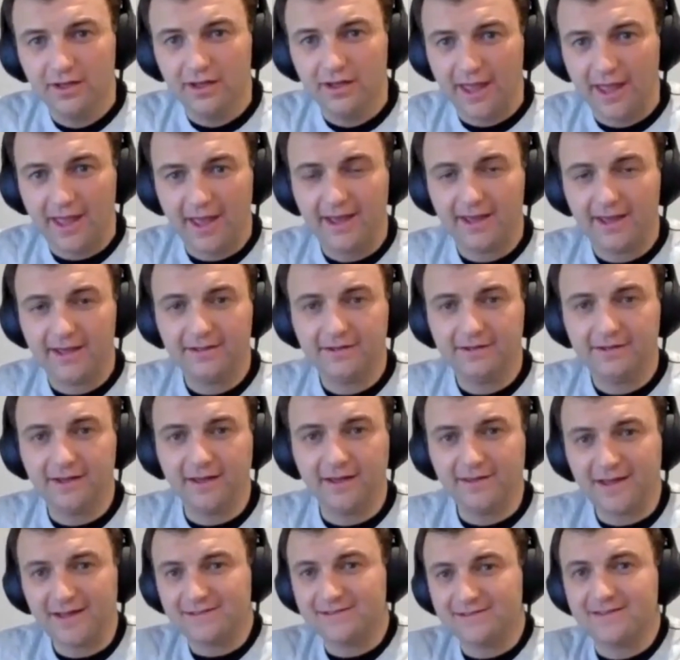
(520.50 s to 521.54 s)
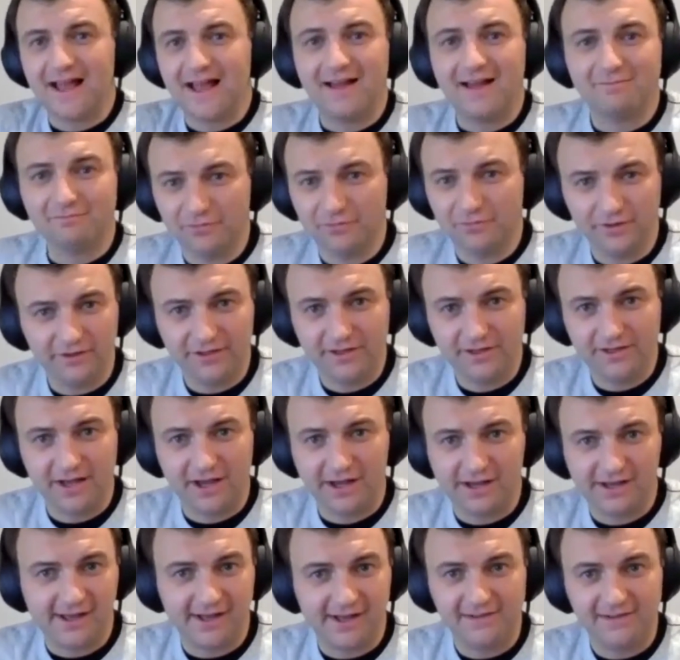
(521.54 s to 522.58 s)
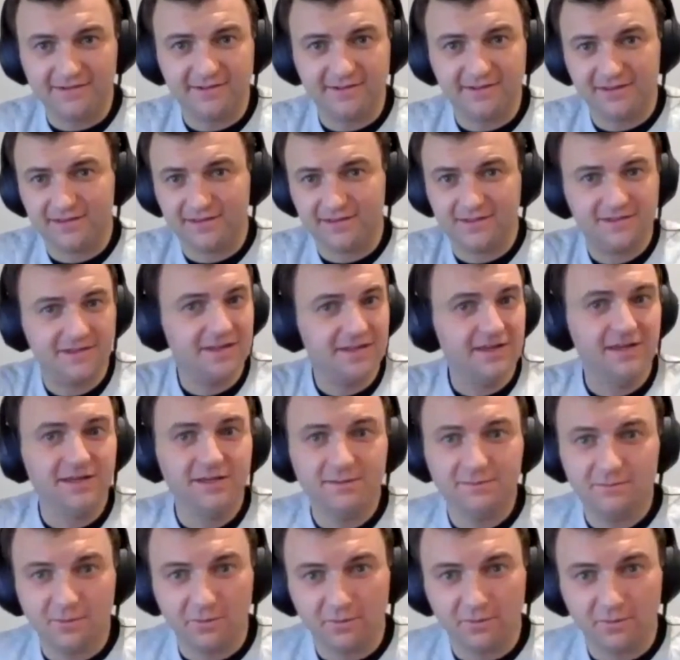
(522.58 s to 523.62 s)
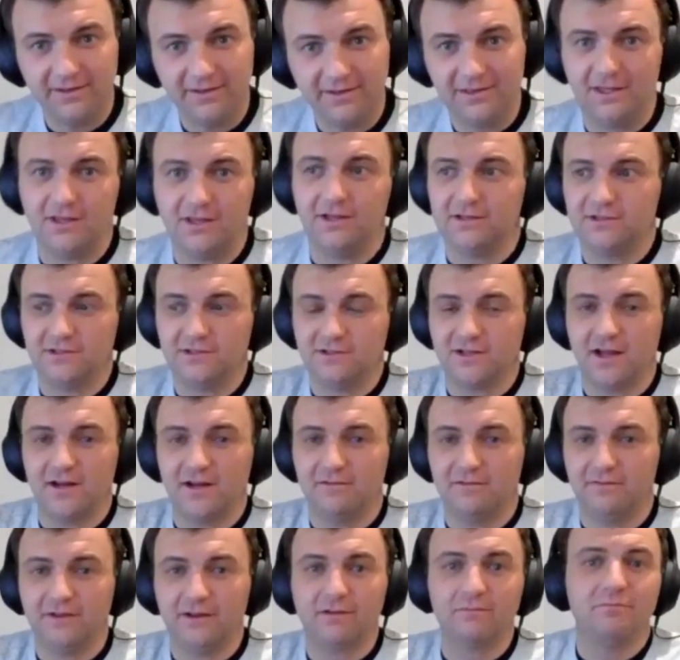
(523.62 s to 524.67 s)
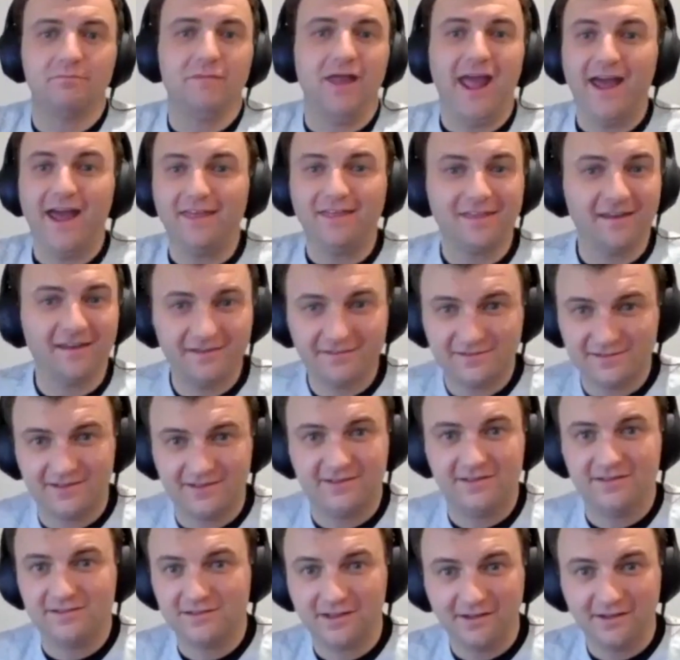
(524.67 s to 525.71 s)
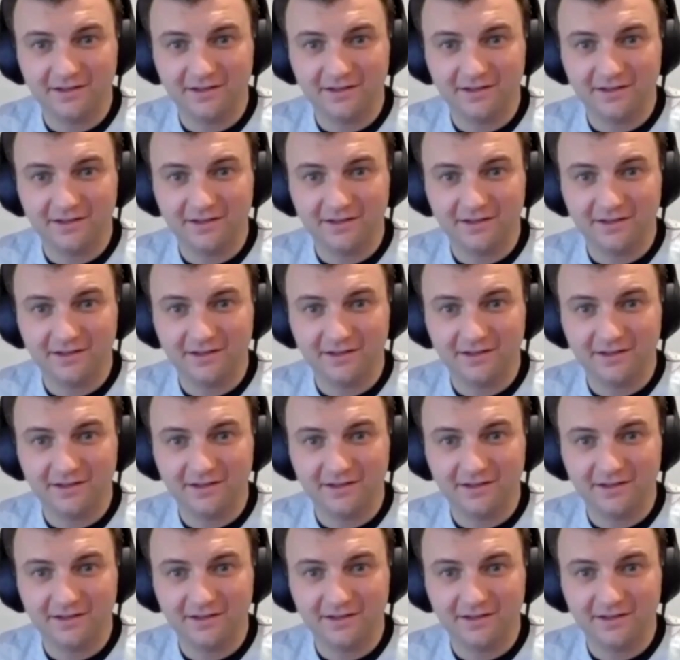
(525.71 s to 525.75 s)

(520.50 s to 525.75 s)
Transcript: and that's not really against the team or anything. It's just kind of like math and statistics.